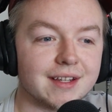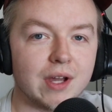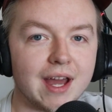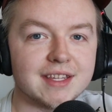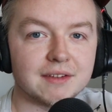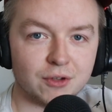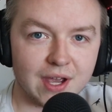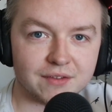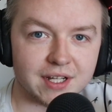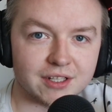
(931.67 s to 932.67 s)
You guys, if
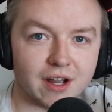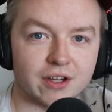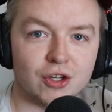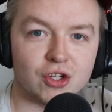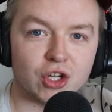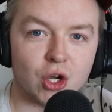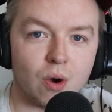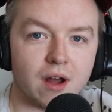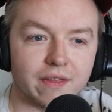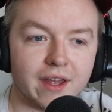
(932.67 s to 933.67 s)
you have TikTok, you should
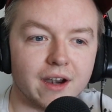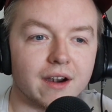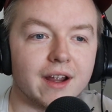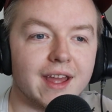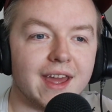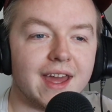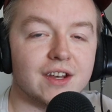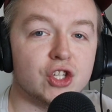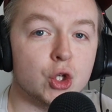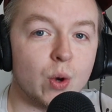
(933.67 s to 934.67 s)
go on there
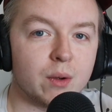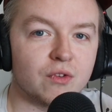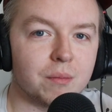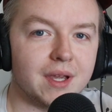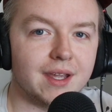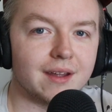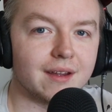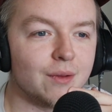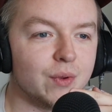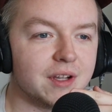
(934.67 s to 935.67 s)
and duet with me,
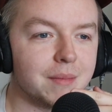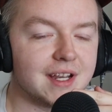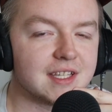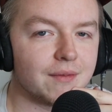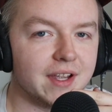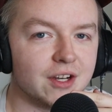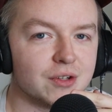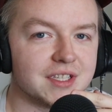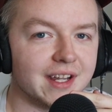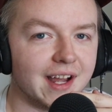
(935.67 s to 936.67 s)
and we can make something
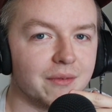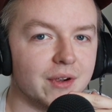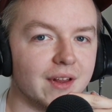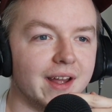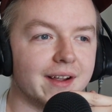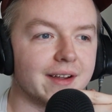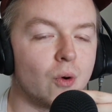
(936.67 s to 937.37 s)
interesting, I feel like.